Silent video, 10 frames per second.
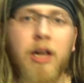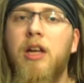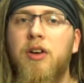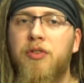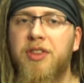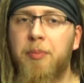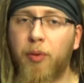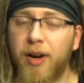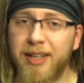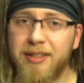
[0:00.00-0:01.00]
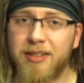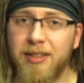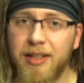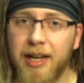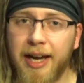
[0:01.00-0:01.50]
For the price
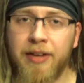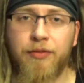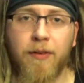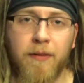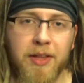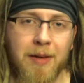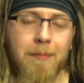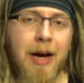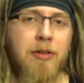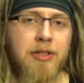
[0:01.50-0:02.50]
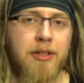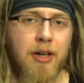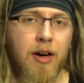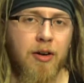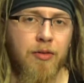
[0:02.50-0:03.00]
and for the amount
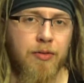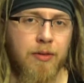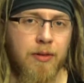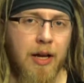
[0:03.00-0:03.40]
of